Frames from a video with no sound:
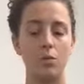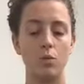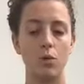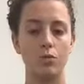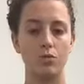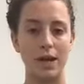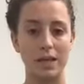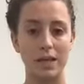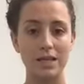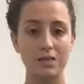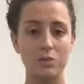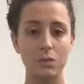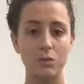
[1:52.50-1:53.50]
what regular
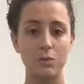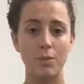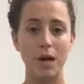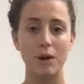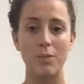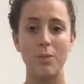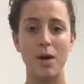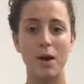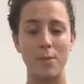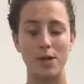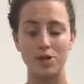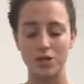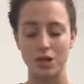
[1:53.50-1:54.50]
swimming would be, but my
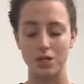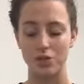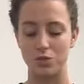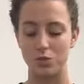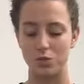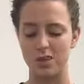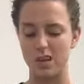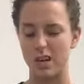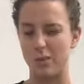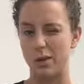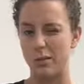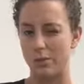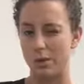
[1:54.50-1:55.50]
imagination would tell
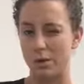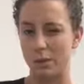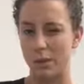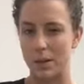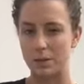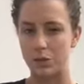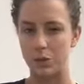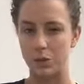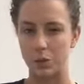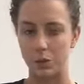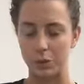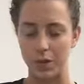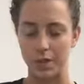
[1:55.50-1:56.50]
me it'd probably be about two or
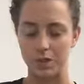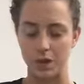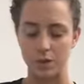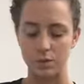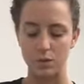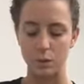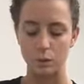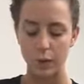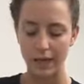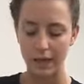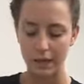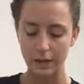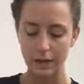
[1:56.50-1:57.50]
three times a
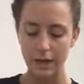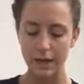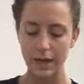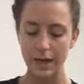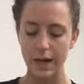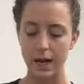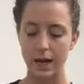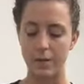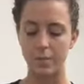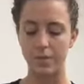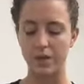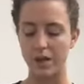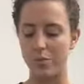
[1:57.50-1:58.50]
week,
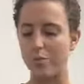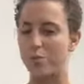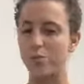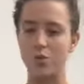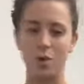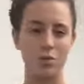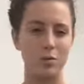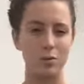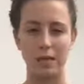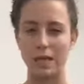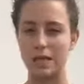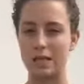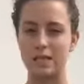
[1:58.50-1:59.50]
um, and
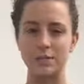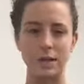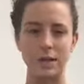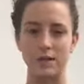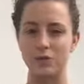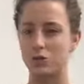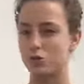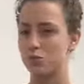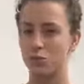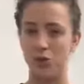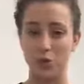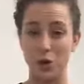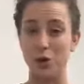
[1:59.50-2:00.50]
probably in the spell of
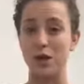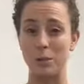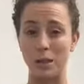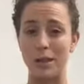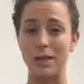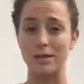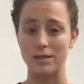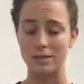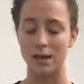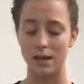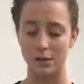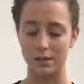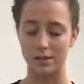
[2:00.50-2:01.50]
30 minutes,
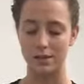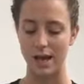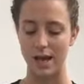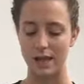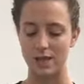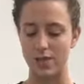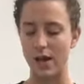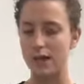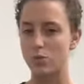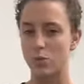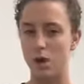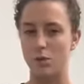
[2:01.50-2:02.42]
I would say. So that's what I'm